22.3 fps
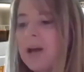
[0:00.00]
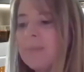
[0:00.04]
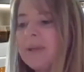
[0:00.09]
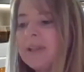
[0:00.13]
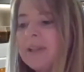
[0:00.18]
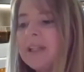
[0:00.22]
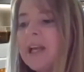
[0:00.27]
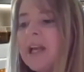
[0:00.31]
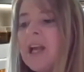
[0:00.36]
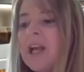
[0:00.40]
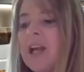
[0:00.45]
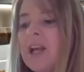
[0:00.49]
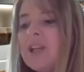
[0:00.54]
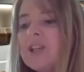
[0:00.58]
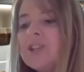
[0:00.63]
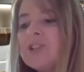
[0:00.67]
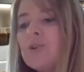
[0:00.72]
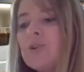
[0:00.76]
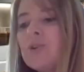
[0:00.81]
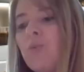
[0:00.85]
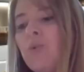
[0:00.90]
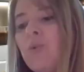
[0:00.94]
But
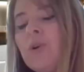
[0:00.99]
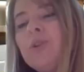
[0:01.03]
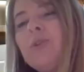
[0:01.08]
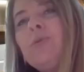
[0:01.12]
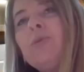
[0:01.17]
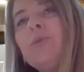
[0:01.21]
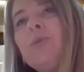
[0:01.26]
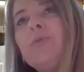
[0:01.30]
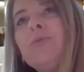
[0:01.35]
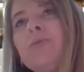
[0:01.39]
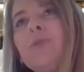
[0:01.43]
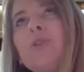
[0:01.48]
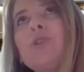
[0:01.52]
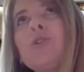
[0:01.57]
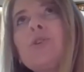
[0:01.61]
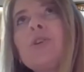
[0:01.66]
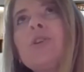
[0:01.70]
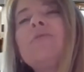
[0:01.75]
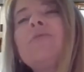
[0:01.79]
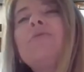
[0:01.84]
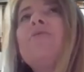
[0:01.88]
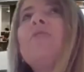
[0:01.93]
so what would
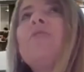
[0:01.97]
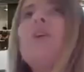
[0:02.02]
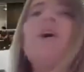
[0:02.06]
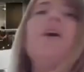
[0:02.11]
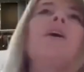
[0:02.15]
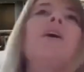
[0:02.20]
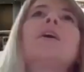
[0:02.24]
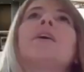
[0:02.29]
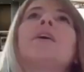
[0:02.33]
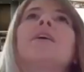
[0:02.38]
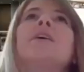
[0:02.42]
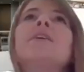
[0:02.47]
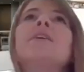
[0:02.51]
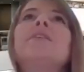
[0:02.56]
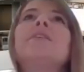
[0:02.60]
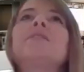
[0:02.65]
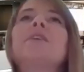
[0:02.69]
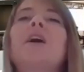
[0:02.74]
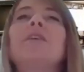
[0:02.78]
you advise,